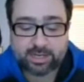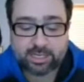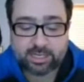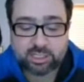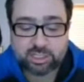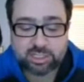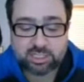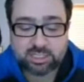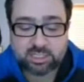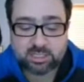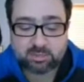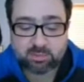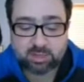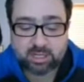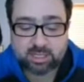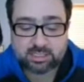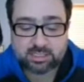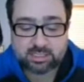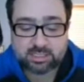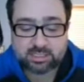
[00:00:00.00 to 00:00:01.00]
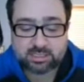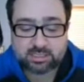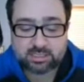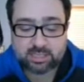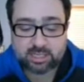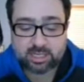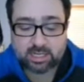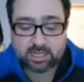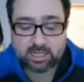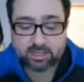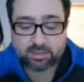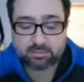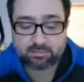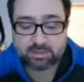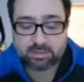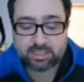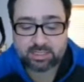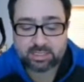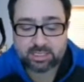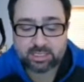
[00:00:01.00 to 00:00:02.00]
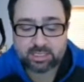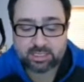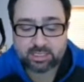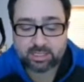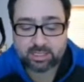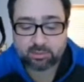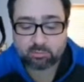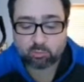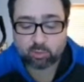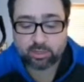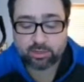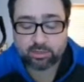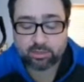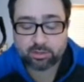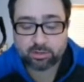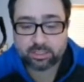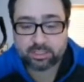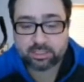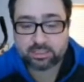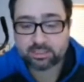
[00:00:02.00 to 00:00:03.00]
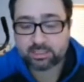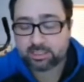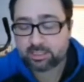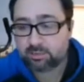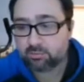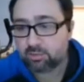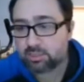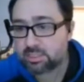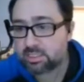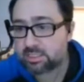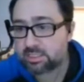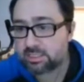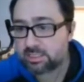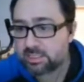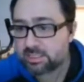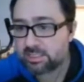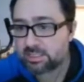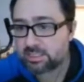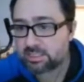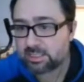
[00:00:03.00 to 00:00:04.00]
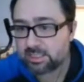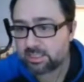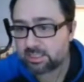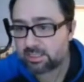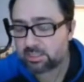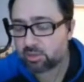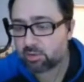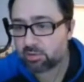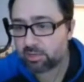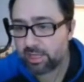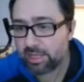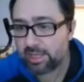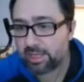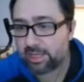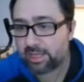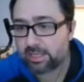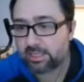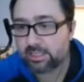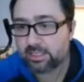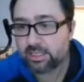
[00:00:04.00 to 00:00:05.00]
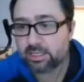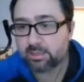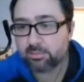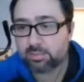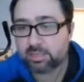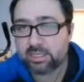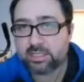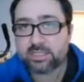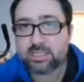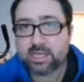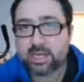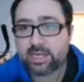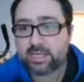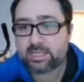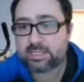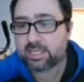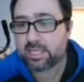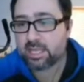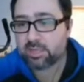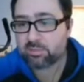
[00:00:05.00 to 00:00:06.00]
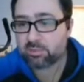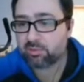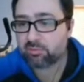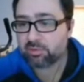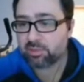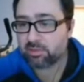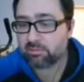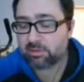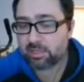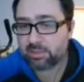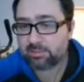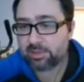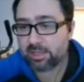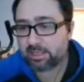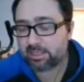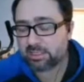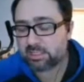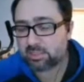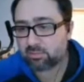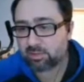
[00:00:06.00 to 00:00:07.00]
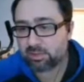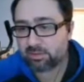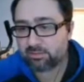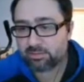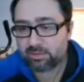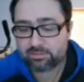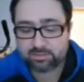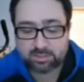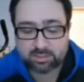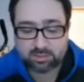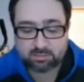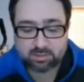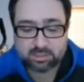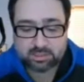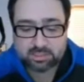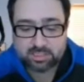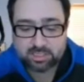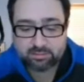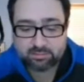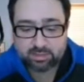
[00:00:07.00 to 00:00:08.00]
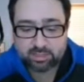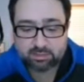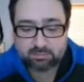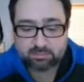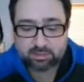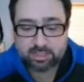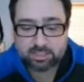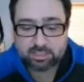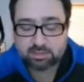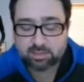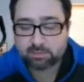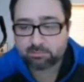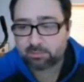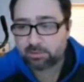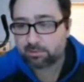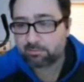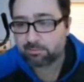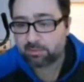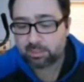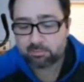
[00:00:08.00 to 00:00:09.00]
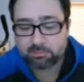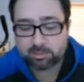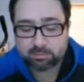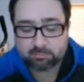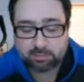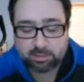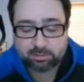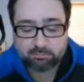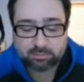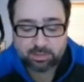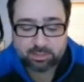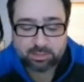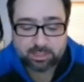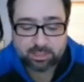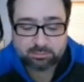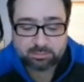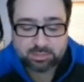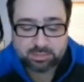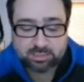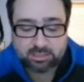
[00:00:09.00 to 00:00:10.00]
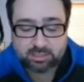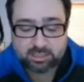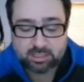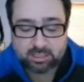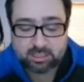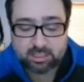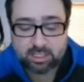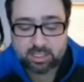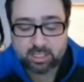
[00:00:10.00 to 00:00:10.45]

a GT bosses 3-key and 130 lead, which is decent. It's okay. But in today's game, you really want to be at least 150 to 170, right? So I really want to run them as the leader.